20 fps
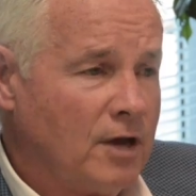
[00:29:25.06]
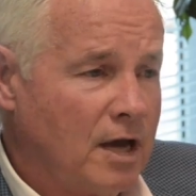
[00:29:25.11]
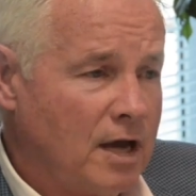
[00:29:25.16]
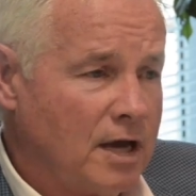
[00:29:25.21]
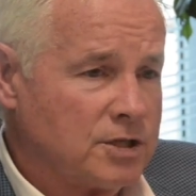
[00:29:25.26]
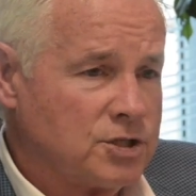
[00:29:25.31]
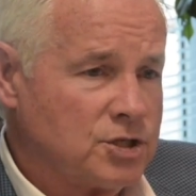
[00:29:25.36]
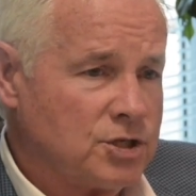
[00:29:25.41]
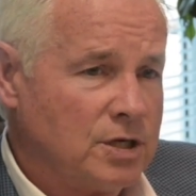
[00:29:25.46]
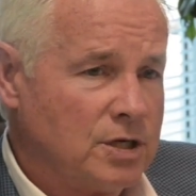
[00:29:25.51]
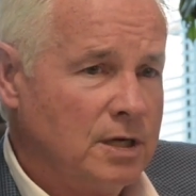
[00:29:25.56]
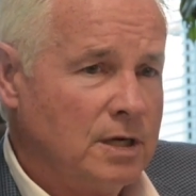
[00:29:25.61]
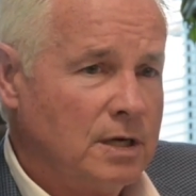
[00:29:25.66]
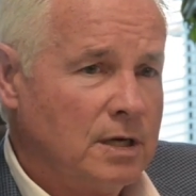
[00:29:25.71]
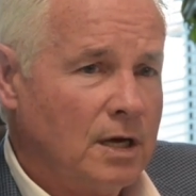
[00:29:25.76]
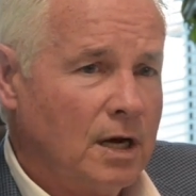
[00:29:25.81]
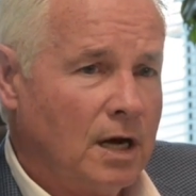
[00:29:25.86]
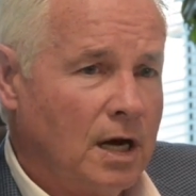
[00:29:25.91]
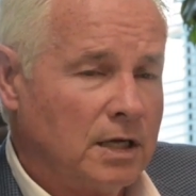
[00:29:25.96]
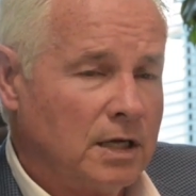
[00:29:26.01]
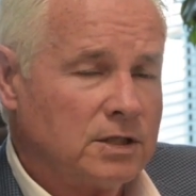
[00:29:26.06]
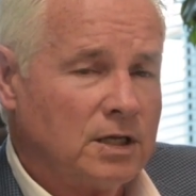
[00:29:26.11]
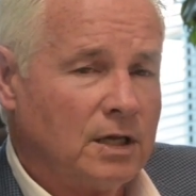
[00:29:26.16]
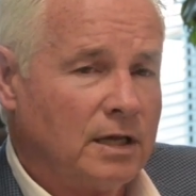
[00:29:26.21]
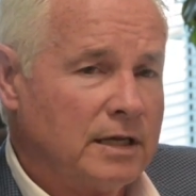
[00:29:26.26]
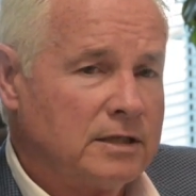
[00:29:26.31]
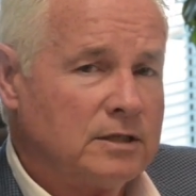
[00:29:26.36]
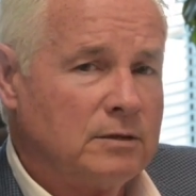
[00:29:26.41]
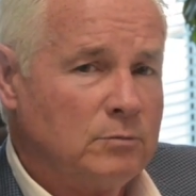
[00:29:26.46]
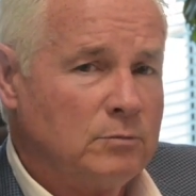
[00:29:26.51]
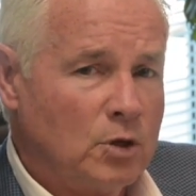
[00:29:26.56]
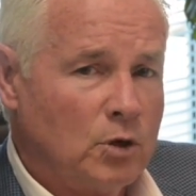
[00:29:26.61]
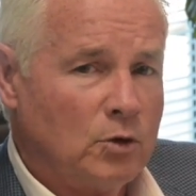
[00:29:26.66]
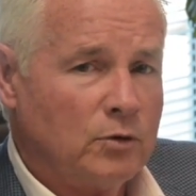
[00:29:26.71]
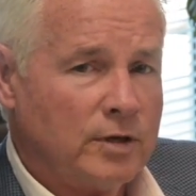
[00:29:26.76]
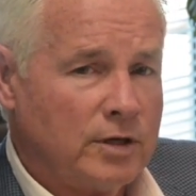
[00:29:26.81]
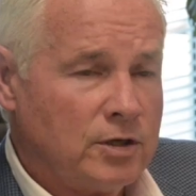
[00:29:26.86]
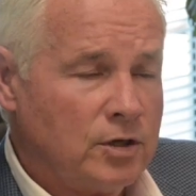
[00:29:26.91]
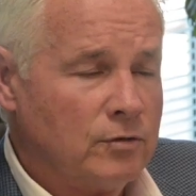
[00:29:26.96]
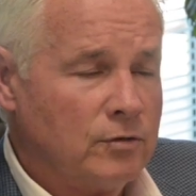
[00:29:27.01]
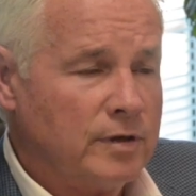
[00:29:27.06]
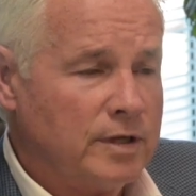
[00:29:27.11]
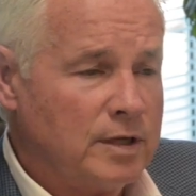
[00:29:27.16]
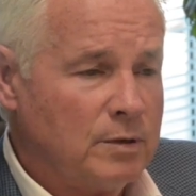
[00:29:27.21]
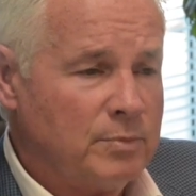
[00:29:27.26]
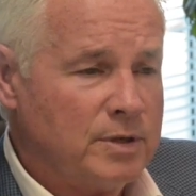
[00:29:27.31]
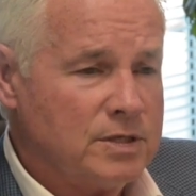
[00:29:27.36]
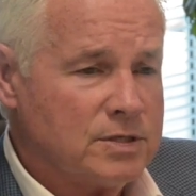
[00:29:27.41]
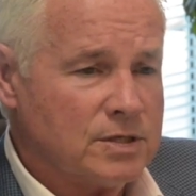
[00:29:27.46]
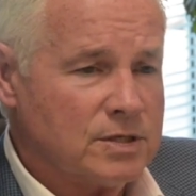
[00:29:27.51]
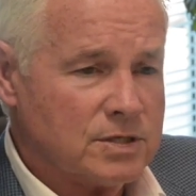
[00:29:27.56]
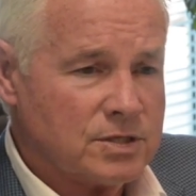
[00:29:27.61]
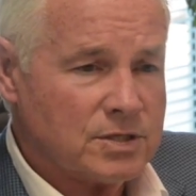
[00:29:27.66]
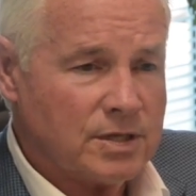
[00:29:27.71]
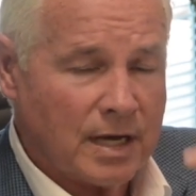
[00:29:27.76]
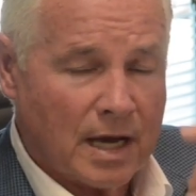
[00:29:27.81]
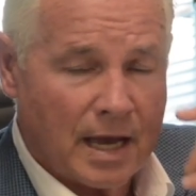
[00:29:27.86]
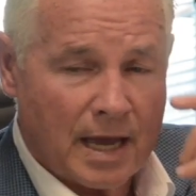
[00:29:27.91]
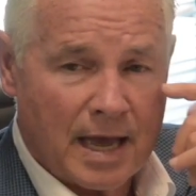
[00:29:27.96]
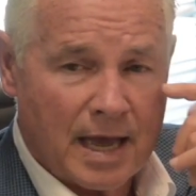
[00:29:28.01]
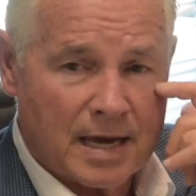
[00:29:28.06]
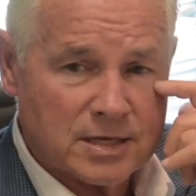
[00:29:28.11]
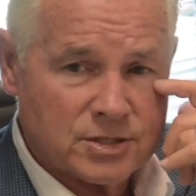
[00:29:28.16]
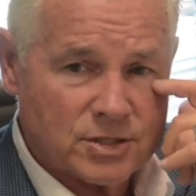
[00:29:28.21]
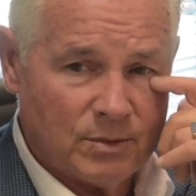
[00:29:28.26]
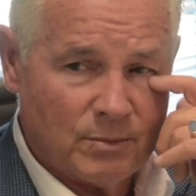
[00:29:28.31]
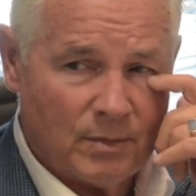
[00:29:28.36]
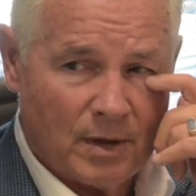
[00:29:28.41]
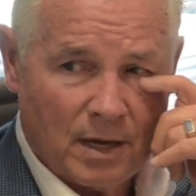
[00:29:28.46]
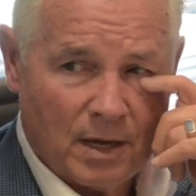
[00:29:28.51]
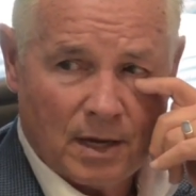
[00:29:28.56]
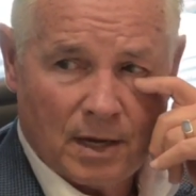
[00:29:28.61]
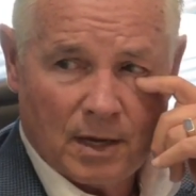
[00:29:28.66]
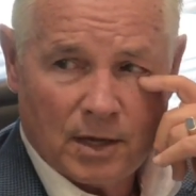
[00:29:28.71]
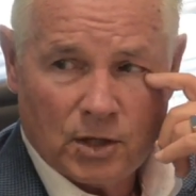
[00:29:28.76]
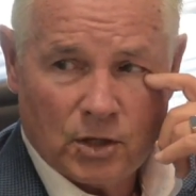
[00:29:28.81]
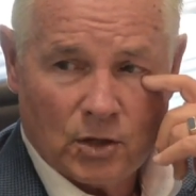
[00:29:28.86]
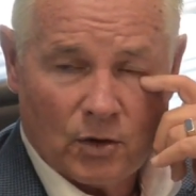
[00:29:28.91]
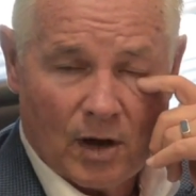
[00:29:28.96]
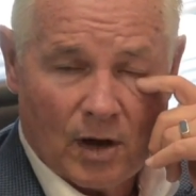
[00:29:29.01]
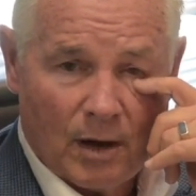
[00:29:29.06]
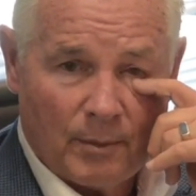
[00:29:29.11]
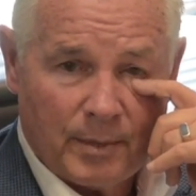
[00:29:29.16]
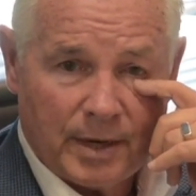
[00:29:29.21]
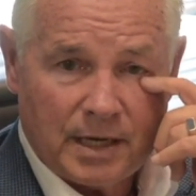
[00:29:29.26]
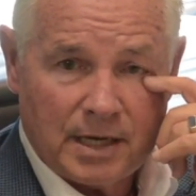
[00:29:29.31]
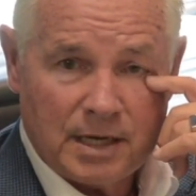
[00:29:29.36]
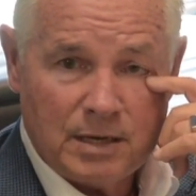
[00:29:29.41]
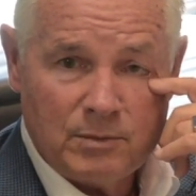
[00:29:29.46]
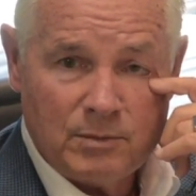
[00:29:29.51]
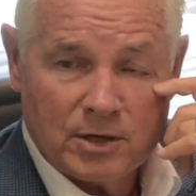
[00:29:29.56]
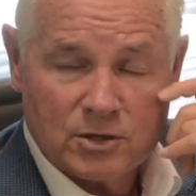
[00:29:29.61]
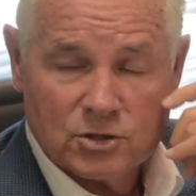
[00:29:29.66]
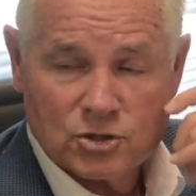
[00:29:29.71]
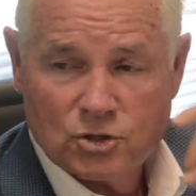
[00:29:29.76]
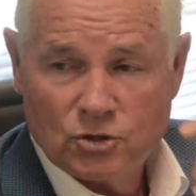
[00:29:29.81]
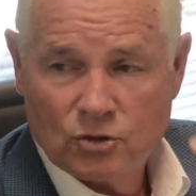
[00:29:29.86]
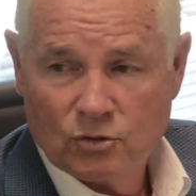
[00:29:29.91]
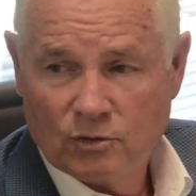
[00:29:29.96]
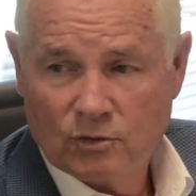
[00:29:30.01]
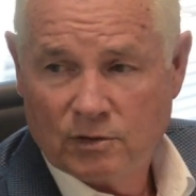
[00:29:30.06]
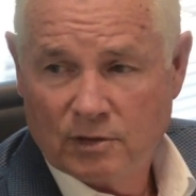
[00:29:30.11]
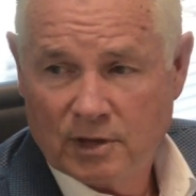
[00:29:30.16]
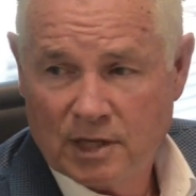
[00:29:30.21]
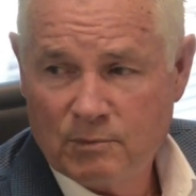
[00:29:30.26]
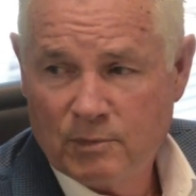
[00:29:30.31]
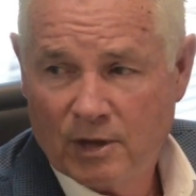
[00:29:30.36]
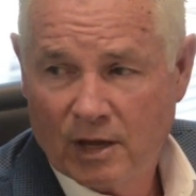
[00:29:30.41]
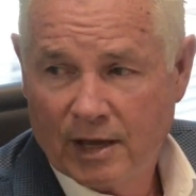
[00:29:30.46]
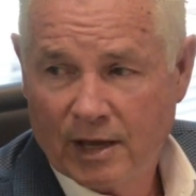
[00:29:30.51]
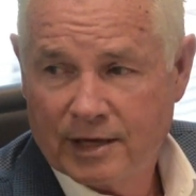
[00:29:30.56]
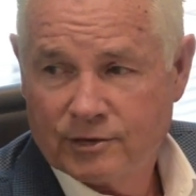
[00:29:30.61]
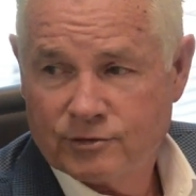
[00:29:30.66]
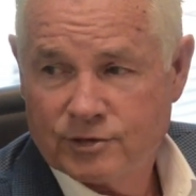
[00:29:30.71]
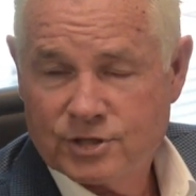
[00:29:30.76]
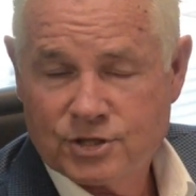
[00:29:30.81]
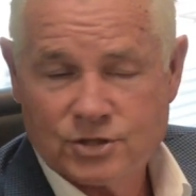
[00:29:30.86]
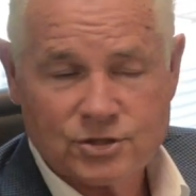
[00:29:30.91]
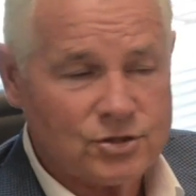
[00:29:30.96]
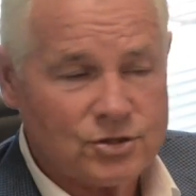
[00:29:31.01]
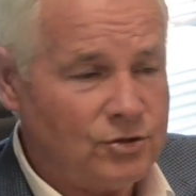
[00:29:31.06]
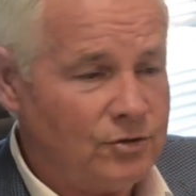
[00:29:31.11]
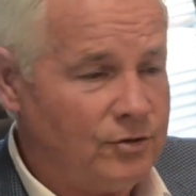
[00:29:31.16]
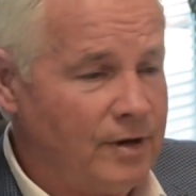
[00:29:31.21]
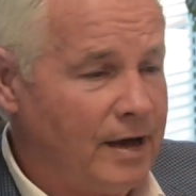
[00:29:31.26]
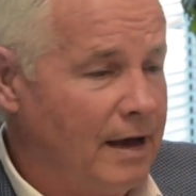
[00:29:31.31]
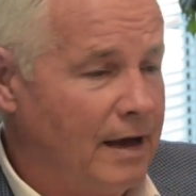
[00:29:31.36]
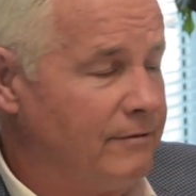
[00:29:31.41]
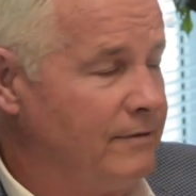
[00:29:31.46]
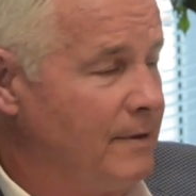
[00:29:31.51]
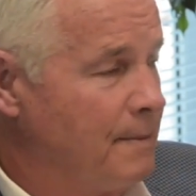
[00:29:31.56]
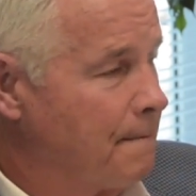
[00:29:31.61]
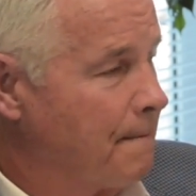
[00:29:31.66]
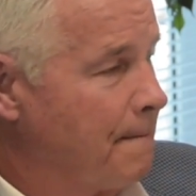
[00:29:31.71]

touch to let them know that you're in the business. And I asked him, how many email addresses do you have?